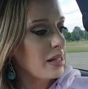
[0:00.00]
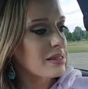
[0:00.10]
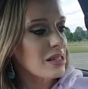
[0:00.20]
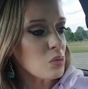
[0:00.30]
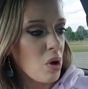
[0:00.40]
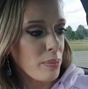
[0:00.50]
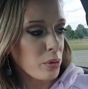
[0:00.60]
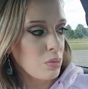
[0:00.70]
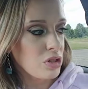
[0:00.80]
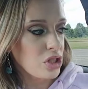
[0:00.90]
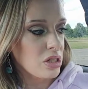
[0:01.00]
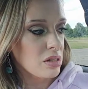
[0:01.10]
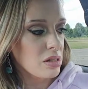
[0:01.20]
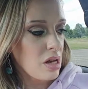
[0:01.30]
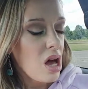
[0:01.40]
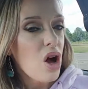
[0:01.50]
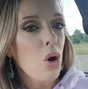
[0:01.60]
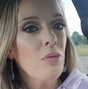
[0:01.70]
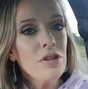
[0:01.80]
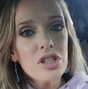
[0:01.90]
It says Whopper with cheese.
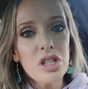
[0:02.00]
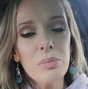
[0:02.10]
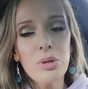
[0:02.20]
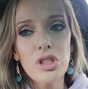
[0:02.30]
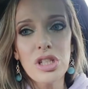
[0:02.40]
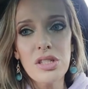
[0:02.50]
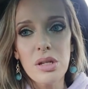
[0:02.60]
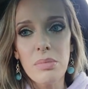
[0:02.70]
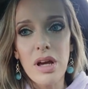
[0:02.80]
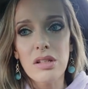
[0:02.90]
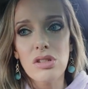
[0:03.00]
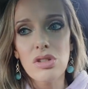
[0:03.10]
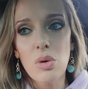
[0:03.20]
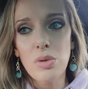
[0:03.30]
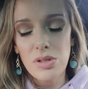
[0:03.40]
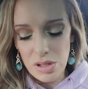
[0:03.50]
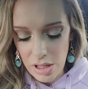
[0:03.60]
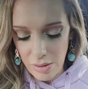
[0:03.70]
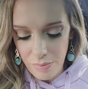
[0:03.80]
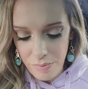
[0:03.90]
Hopefully she didn't put cheese on mine, so we'll see.